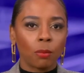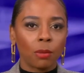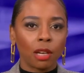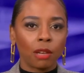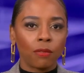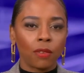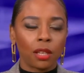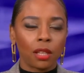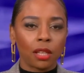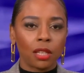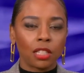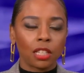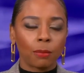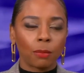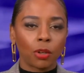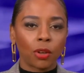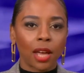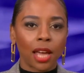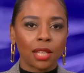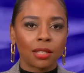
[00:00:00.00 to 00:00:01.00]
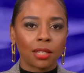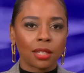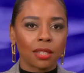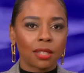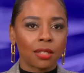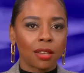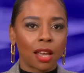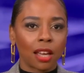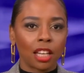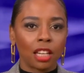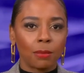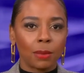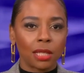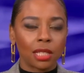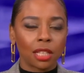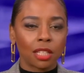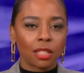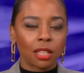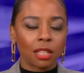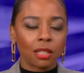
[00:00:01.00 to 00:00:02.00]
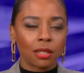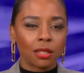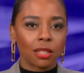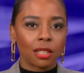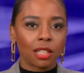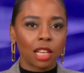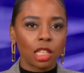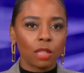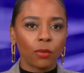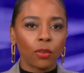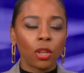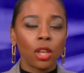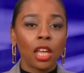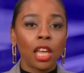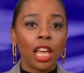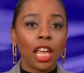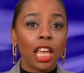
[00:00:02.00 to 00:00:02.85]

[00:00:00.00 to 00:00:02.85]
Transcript: benefit of the Democrats because it's not going to be successful.